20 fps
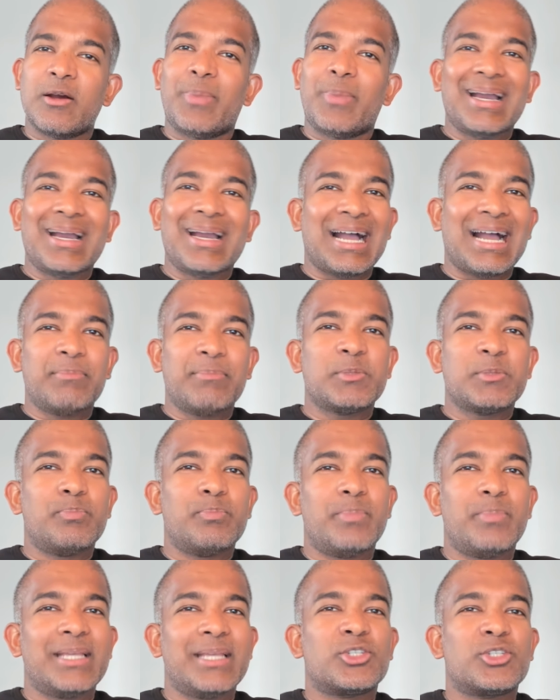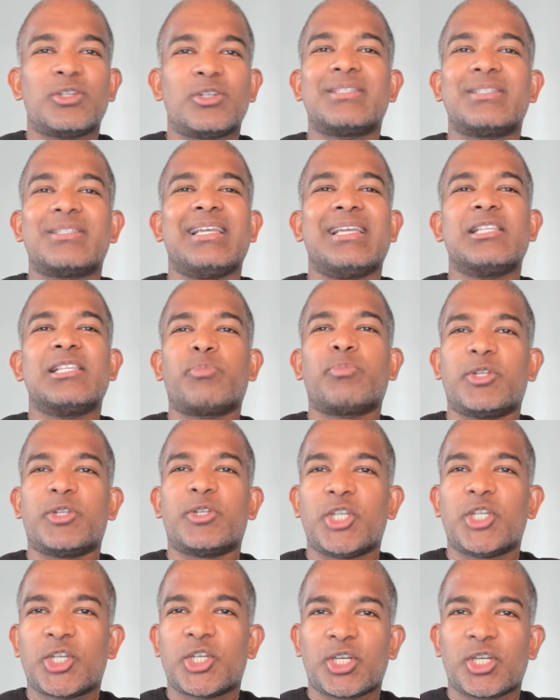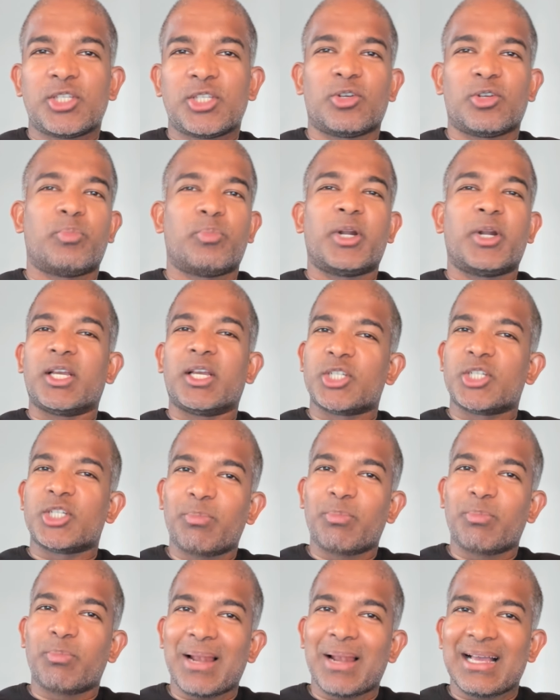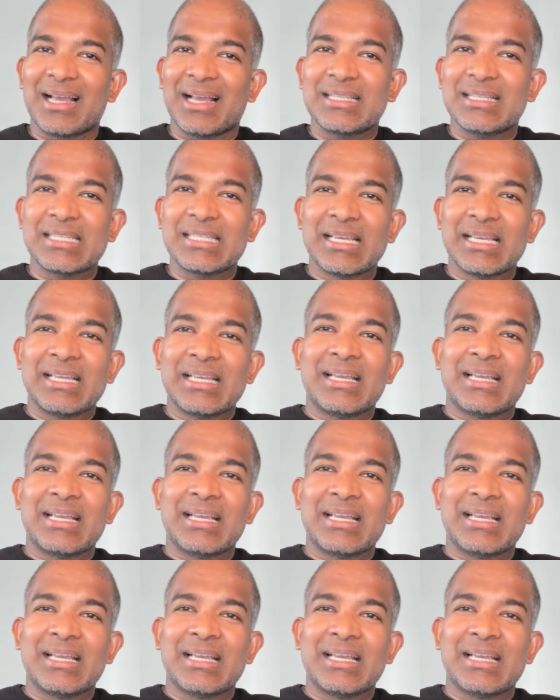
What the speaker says: perhaps based on sales projections or production plans,